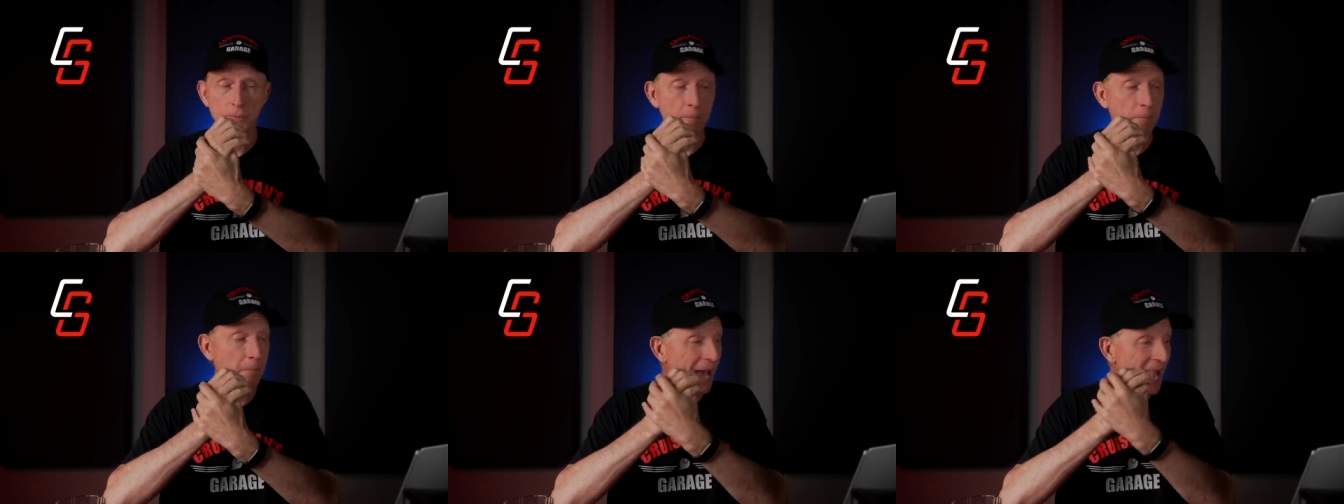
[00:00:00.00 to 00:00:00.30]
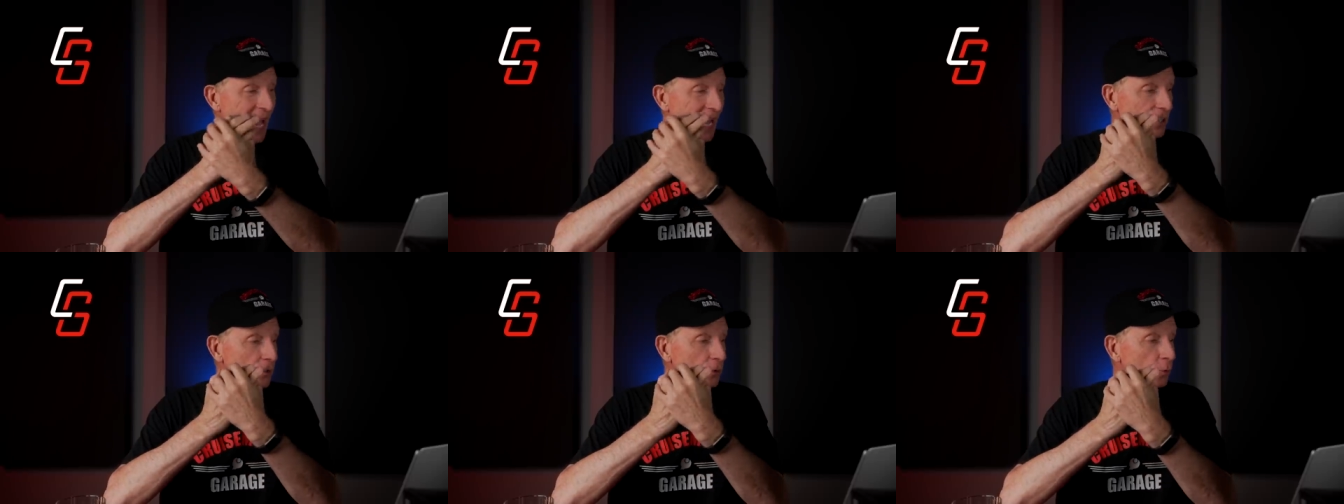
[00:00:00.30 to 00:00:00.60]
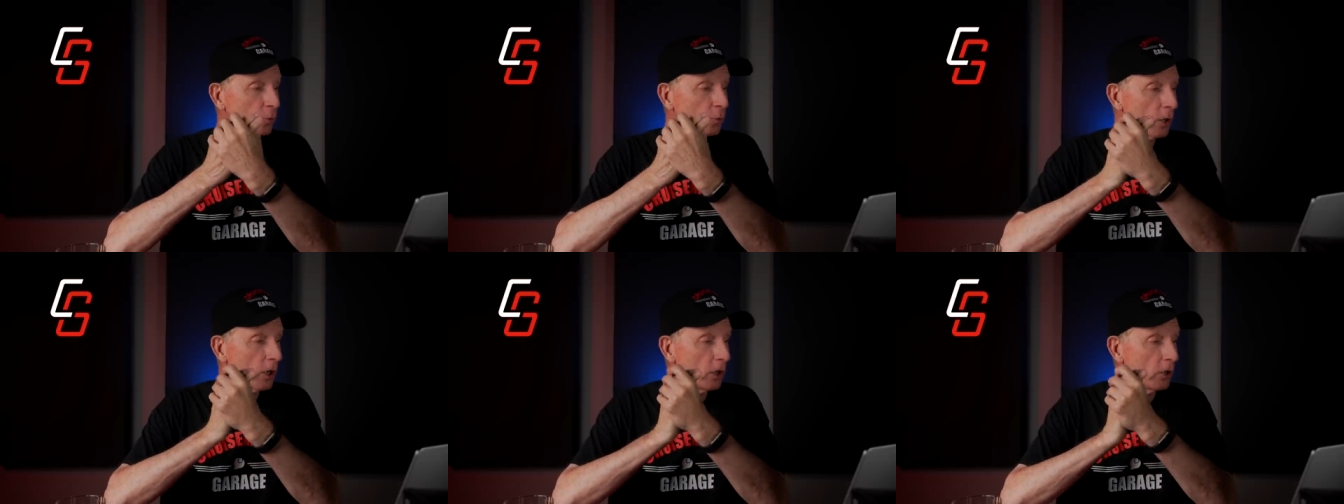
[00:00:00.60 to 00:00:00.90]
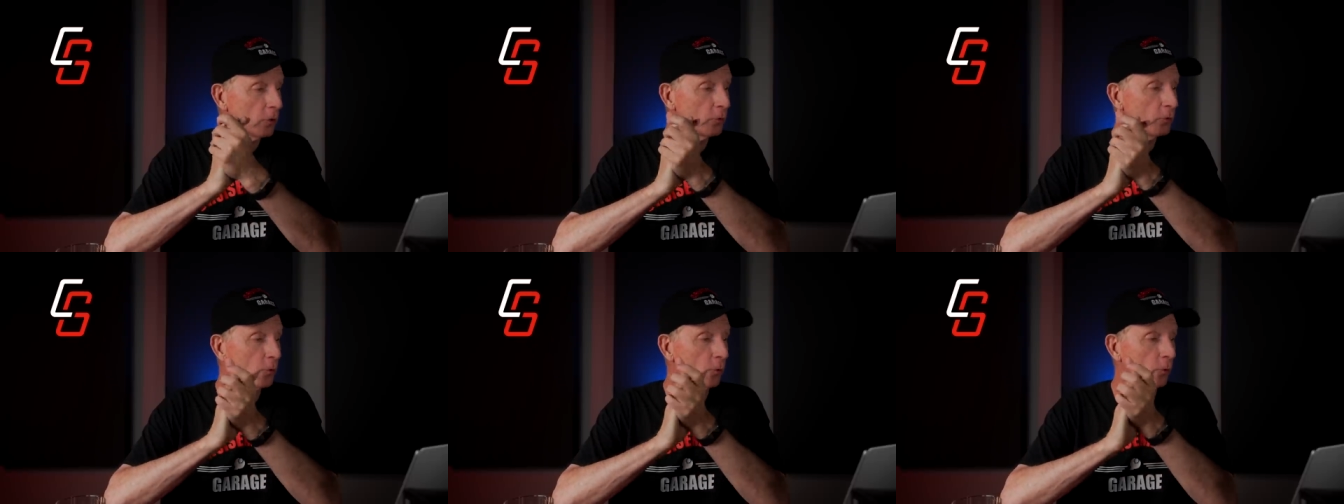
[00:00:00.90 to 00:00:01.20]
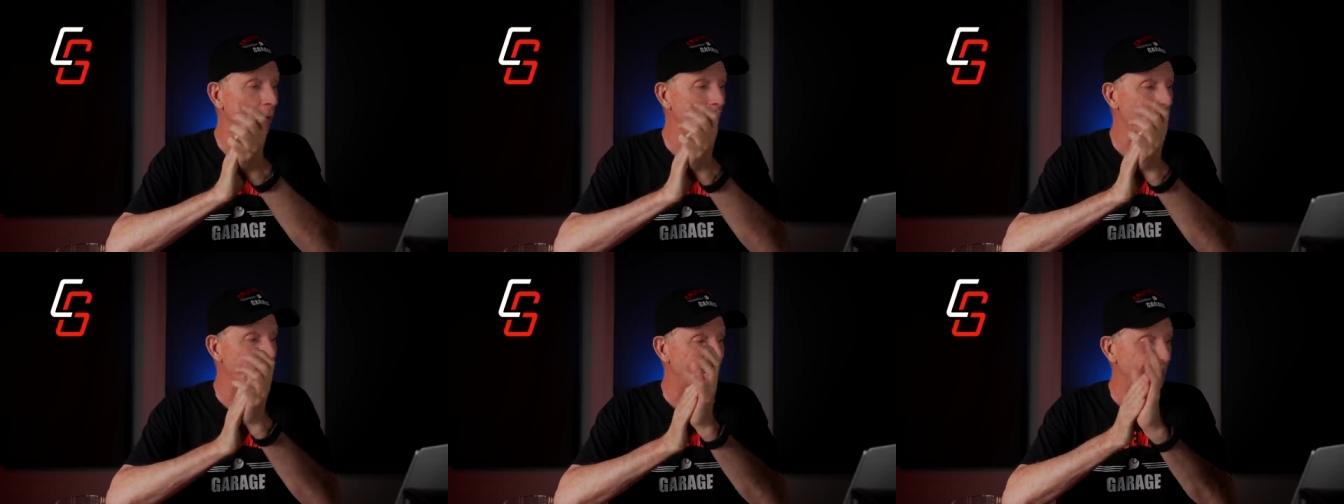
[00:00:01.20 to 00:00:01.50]
Back Road
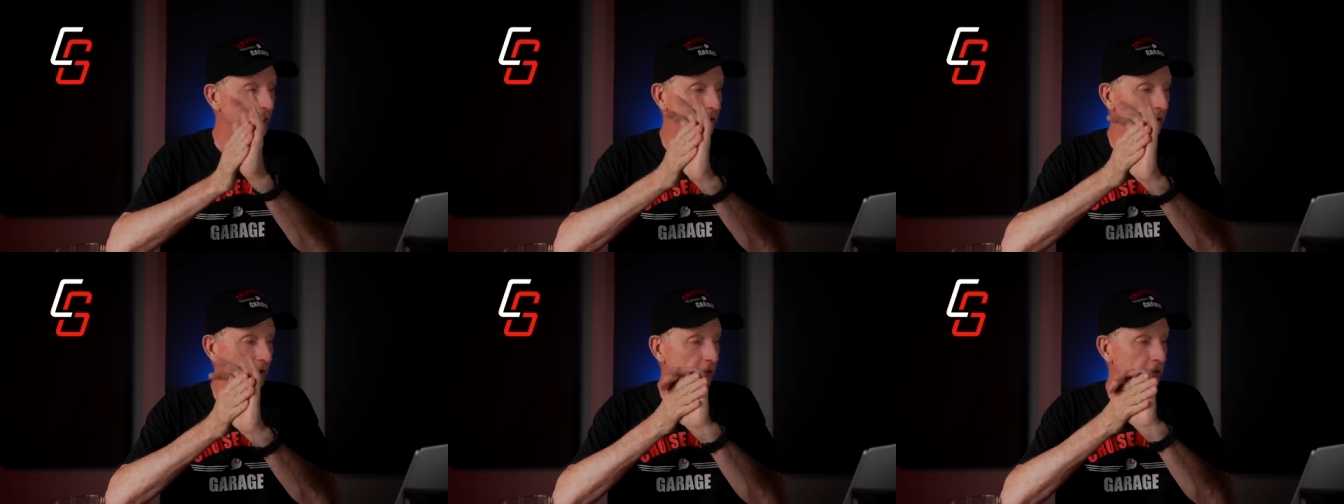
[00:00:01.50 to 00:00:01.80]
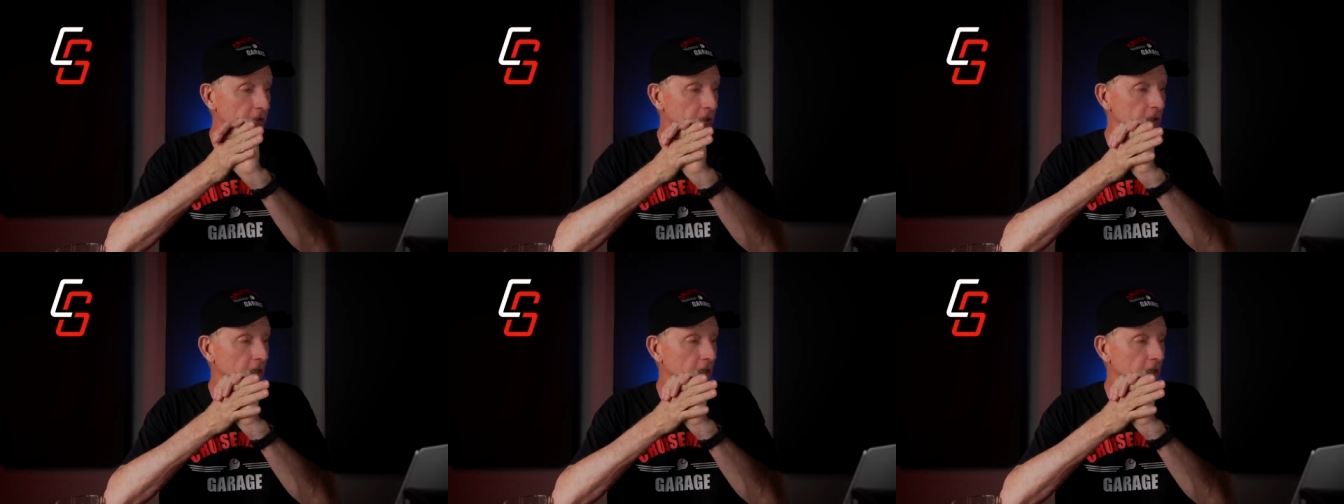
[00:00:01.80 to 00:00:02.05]
Rider.